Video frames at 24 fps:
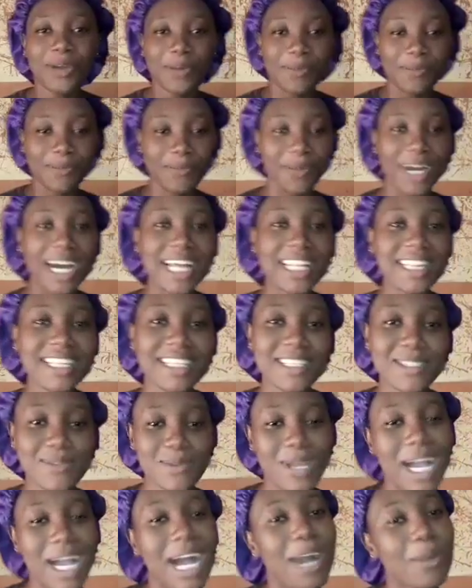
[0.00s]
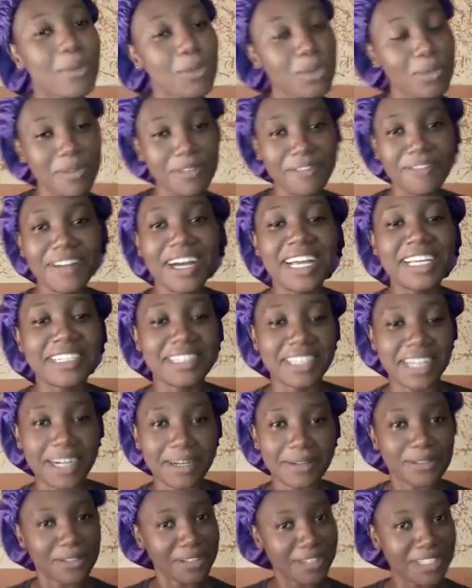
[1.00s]
but at least we'll be fine now,
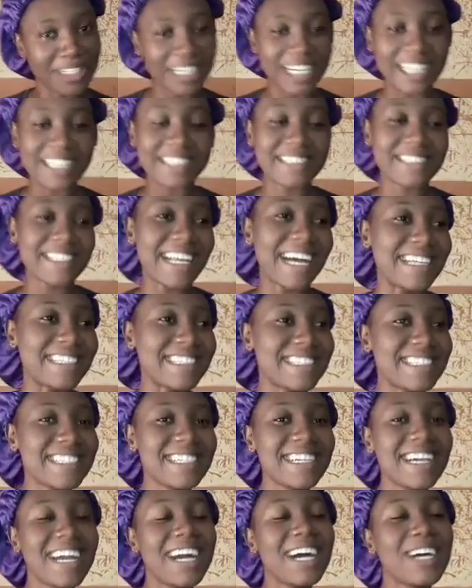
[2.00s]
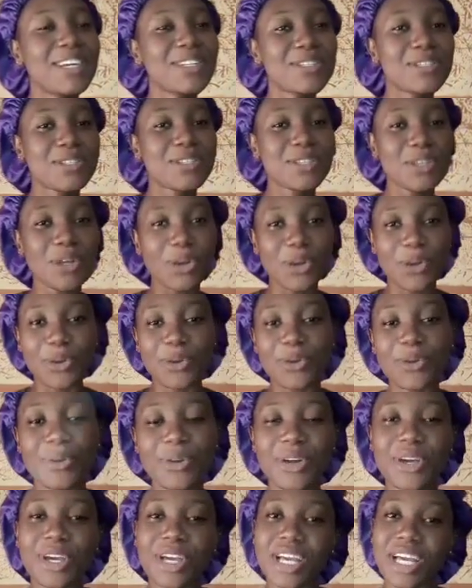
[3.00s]
you understand? So
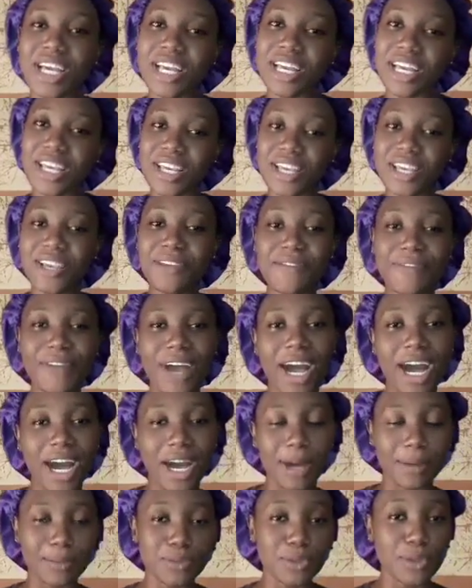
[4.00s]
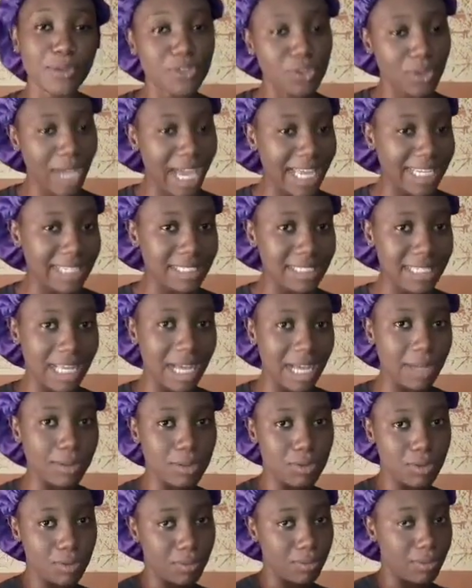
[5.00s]
if you've tried this
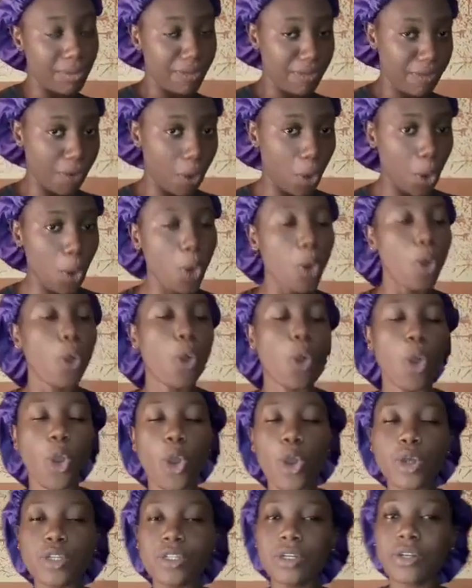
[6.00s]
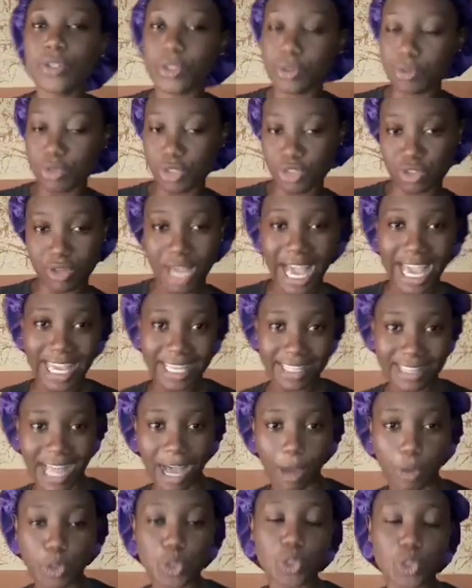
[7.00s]
out before, or you try it
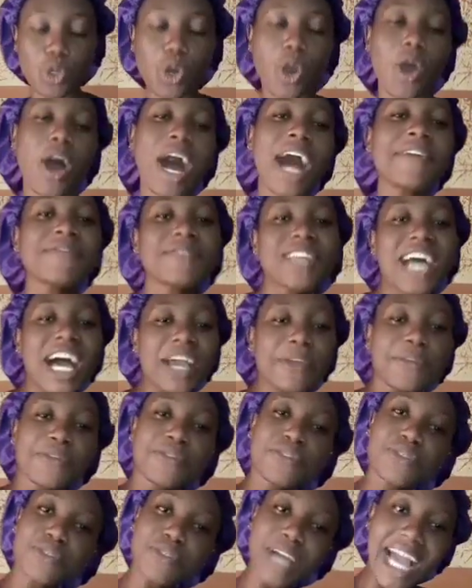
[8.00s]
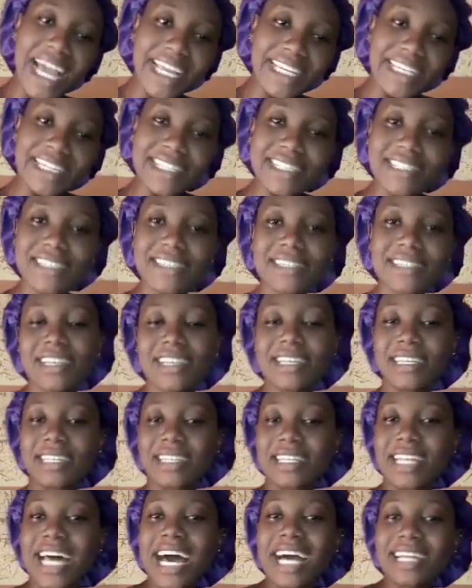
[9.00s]
out, or after you've tried it,
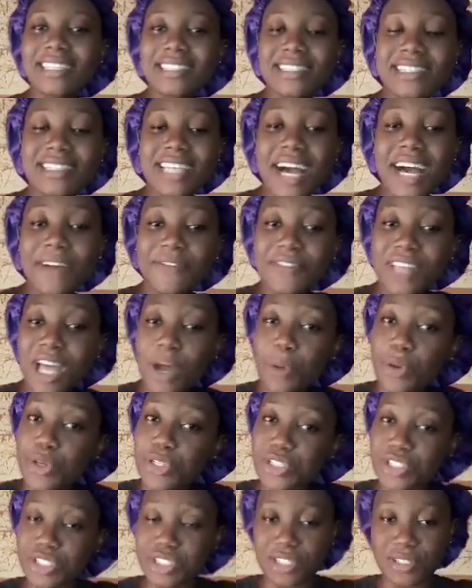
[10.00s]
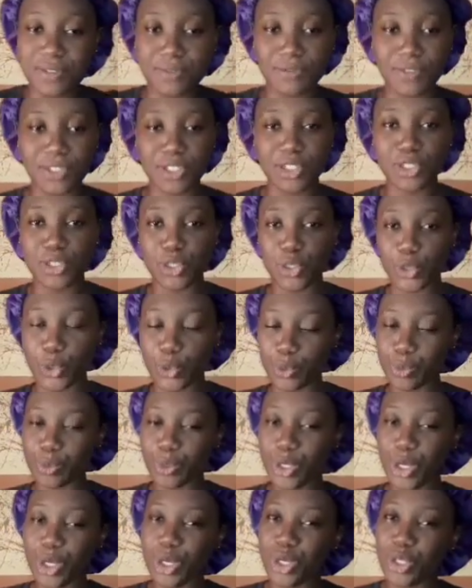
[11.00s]
that is after watching this video,
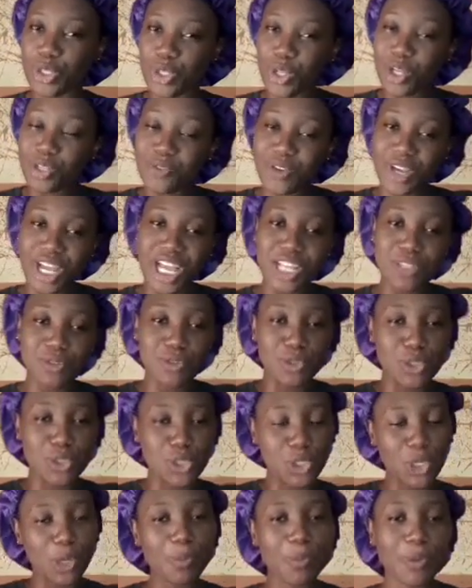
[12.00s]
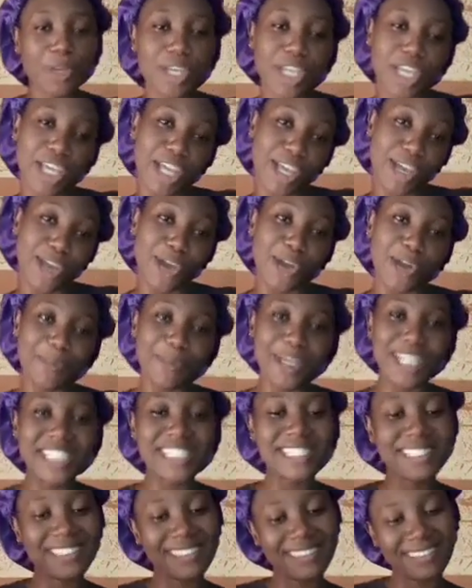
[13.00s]
don't forget to drop a comment
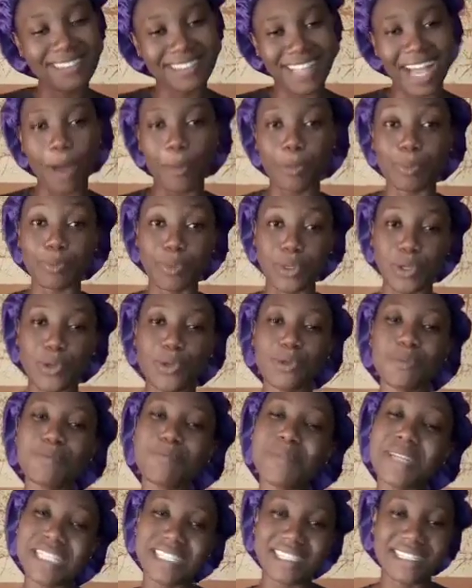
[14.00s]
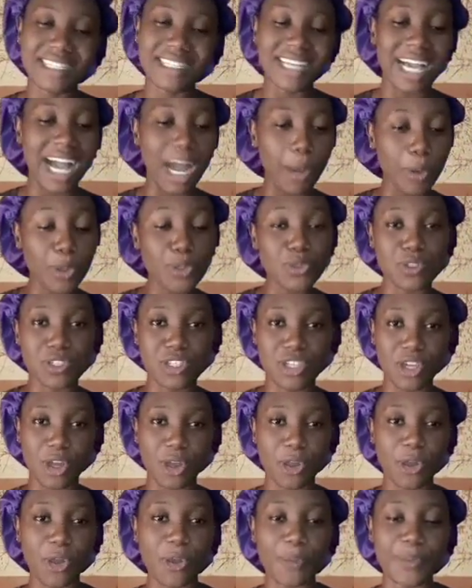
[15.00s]
down below, please. I want to see your
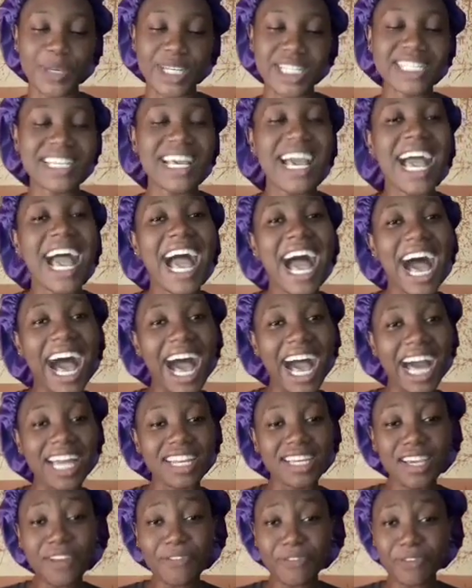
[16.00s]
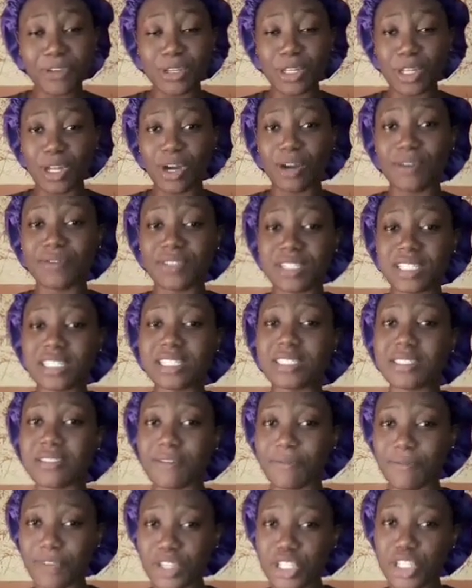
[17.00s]
comments. And if you love this
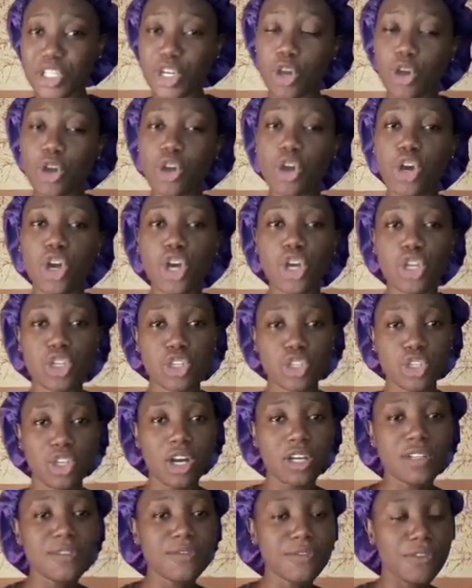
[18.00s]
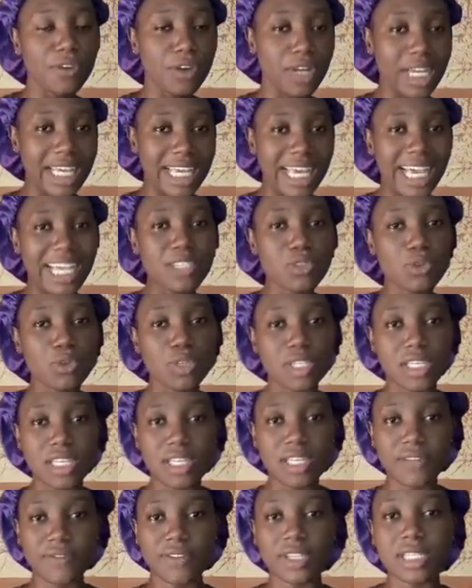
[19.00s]
video, don't forget to
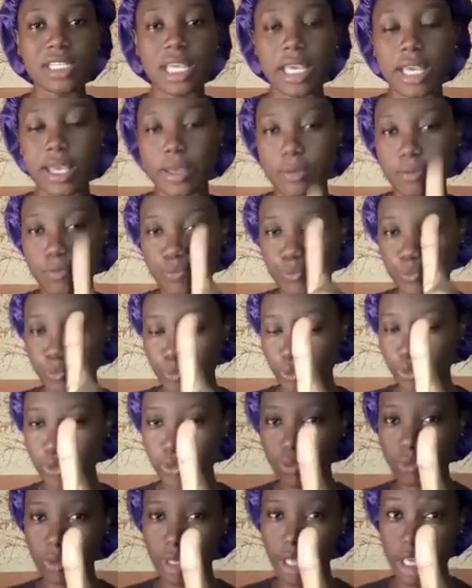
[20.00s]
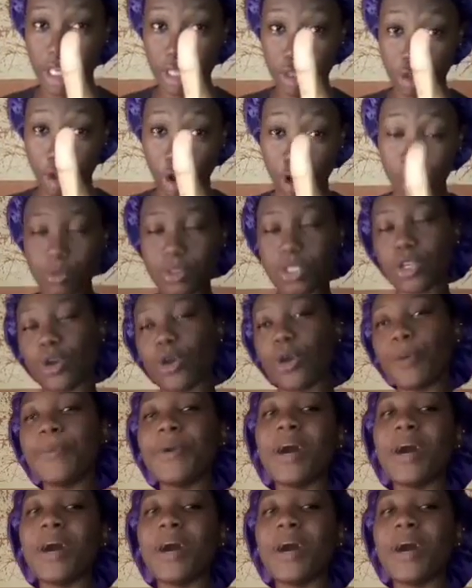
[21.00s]
give it a thumbs up